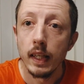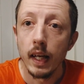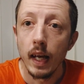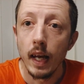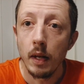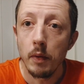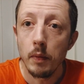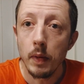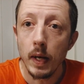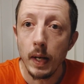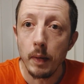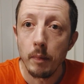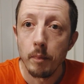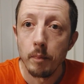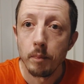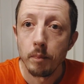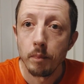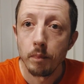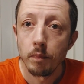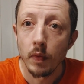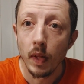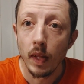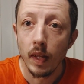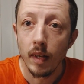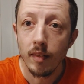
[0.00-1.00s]
Anyway,
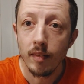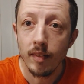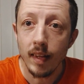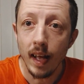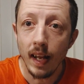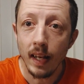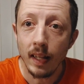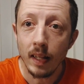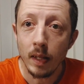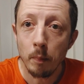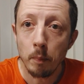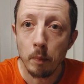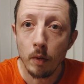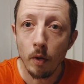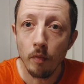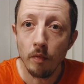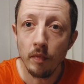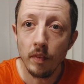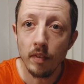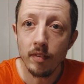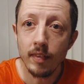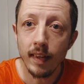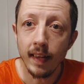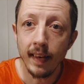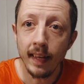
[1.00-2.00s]
it is Anakin
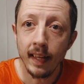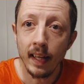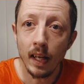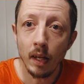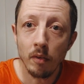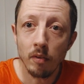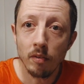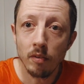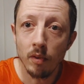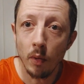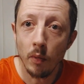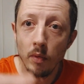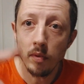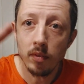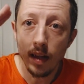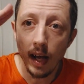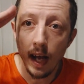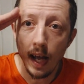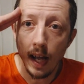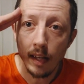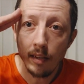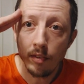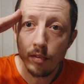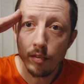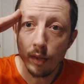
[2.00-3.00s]
Convict signing out. As always,
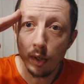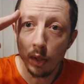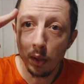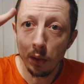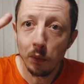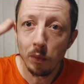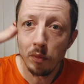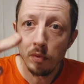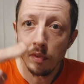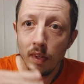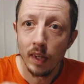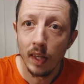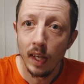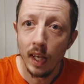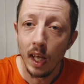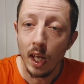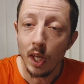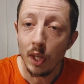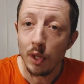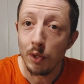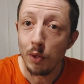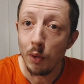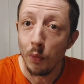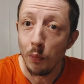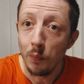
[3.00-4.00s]
I salute
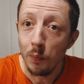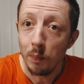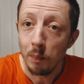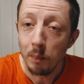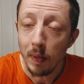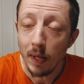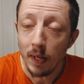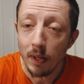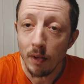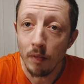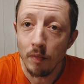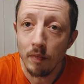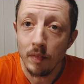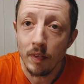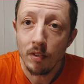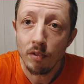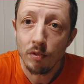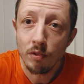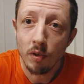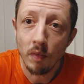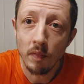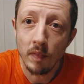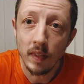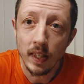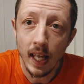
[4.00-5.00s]
you, my convicts,
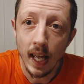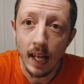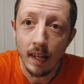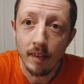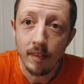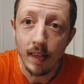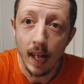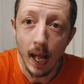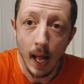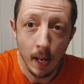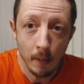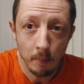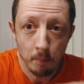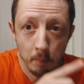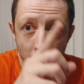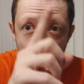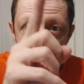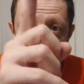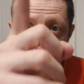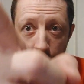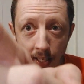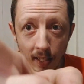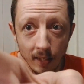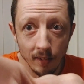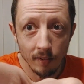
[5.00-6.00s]
comicettes, and my
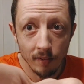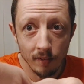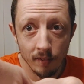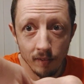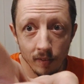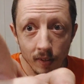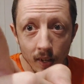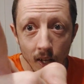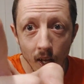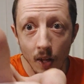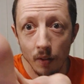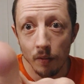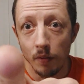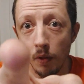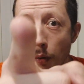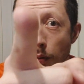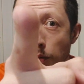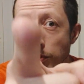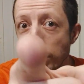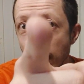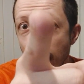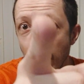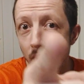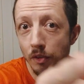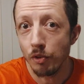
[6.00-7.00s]
elites,
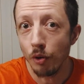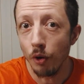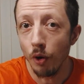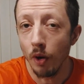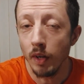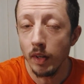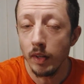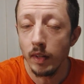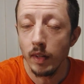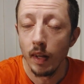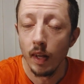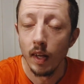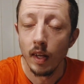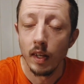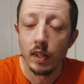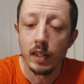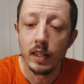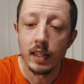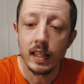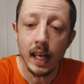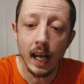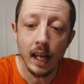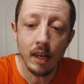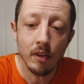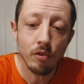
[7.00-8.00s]
those that join.
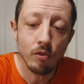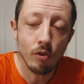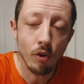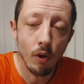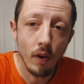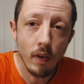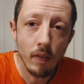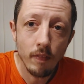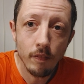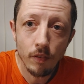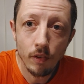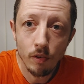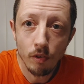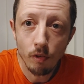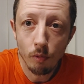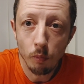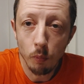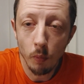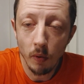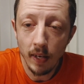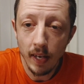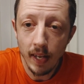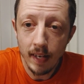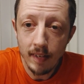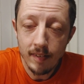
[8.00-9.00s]
You can join for just
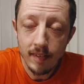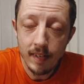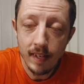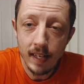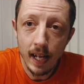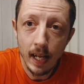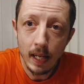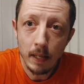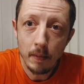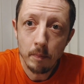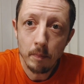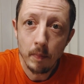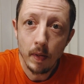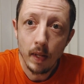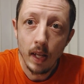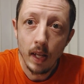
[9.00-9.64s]
$1.99.